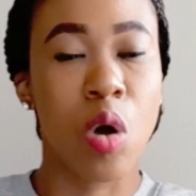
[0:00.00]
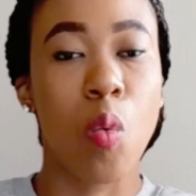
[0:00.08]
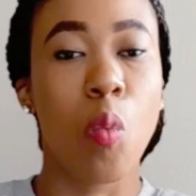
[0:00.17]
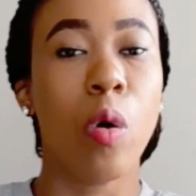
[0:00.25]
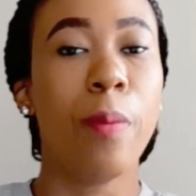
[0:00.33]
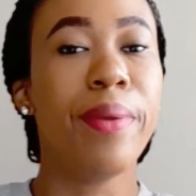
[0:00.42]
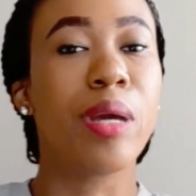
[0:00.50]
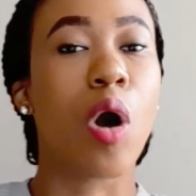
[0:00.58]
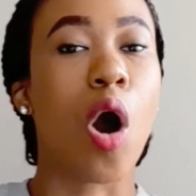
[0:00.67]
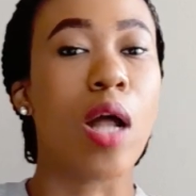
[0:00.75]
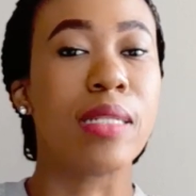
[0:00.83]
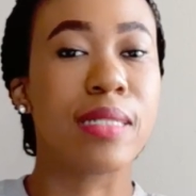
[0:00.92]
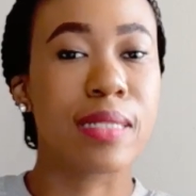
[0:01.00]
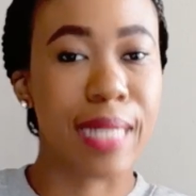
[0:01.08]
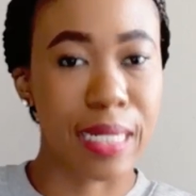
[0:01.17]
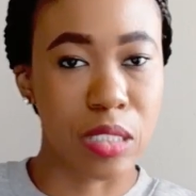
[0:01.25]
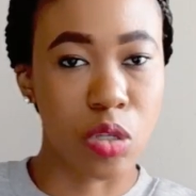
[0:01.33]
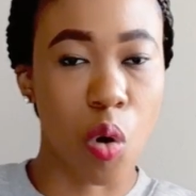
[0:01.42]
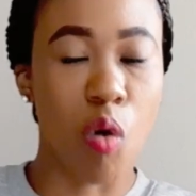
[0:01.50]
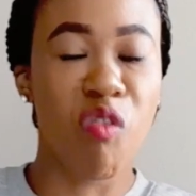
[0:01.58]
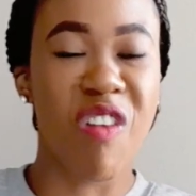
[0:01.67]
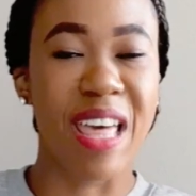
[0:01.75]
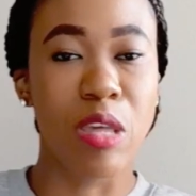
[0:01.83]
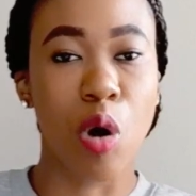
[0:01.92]
will be constant
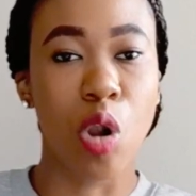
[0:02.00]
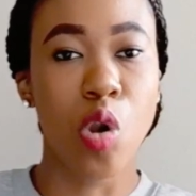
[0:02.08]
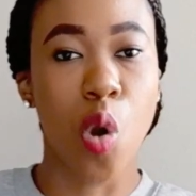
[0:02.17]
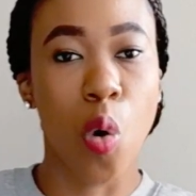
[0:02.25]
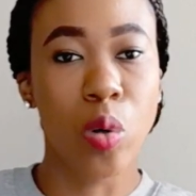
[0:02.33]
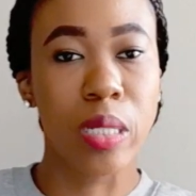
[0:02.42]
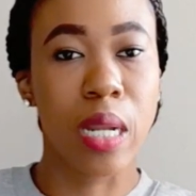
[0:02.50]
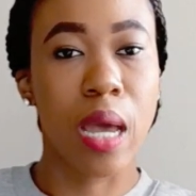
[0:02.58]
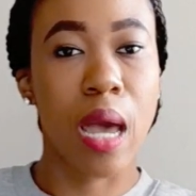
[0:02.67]
over your loan